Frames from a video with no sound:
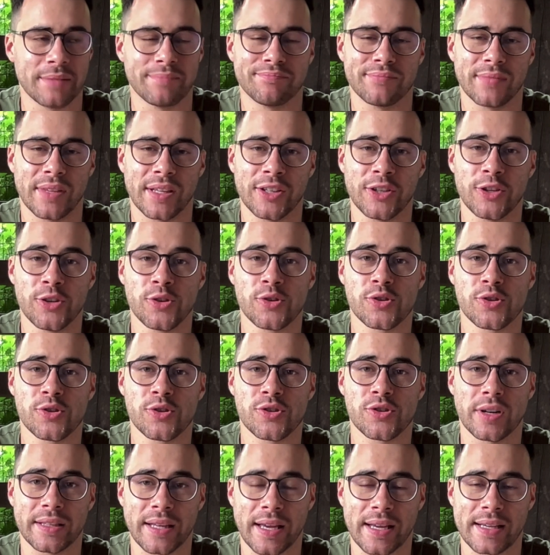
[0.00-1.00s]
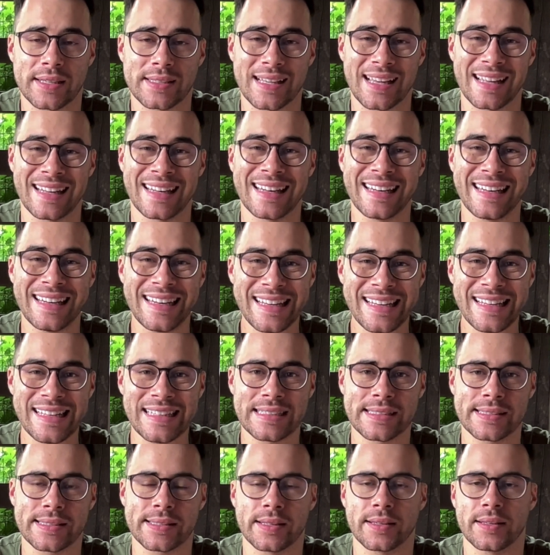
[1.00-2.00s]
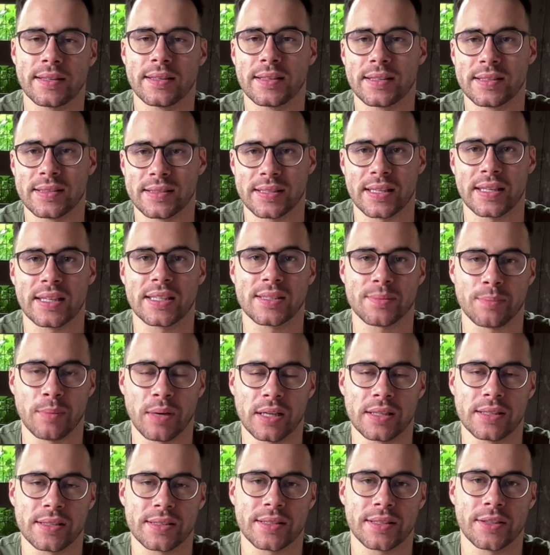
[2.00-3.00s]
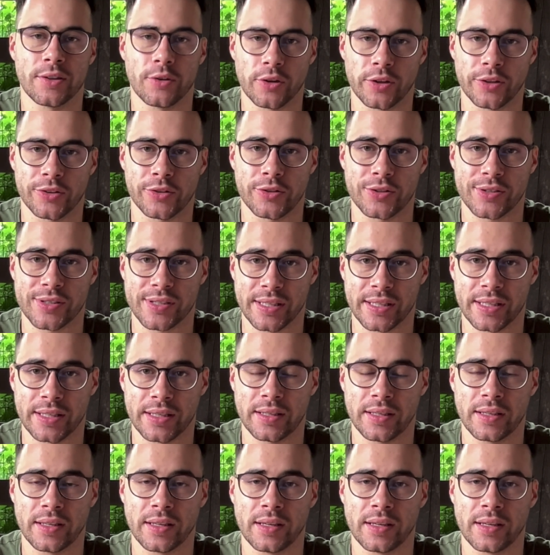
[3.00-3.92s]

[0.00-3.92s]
usually takes at least 6 months in order to see